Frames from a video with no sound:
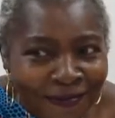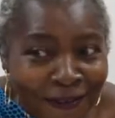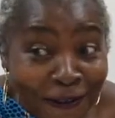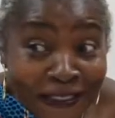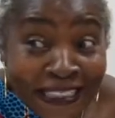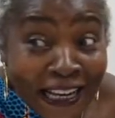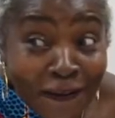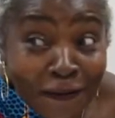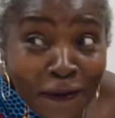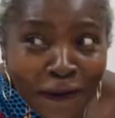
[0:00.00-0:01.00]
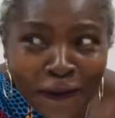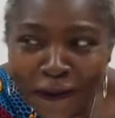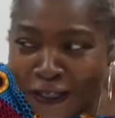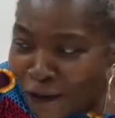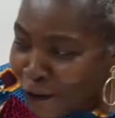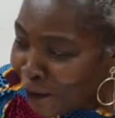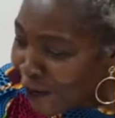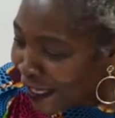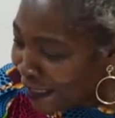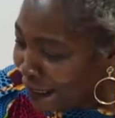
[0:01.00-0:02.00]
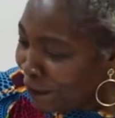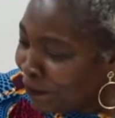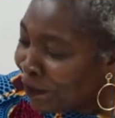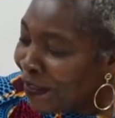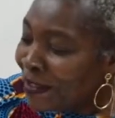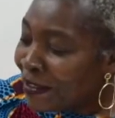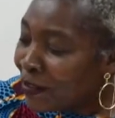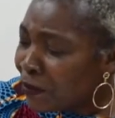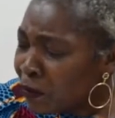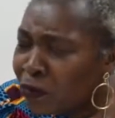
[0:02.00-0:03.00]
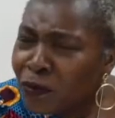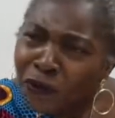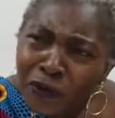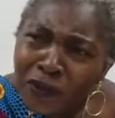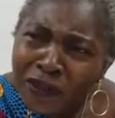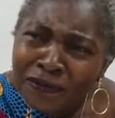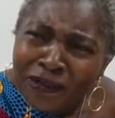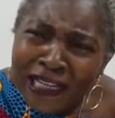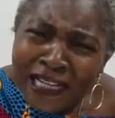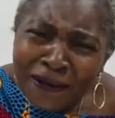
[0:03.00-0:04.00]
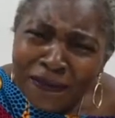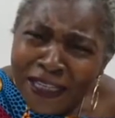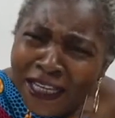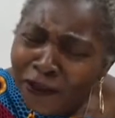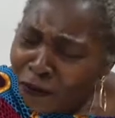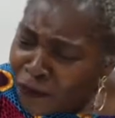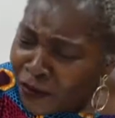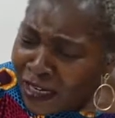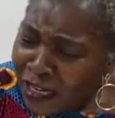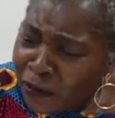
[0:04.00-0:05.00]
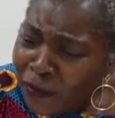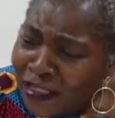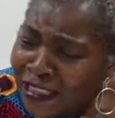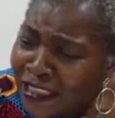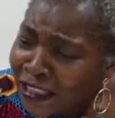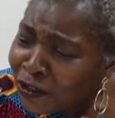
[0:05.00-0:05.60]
your self-portrait, your face. So you look at me and you feel like what she's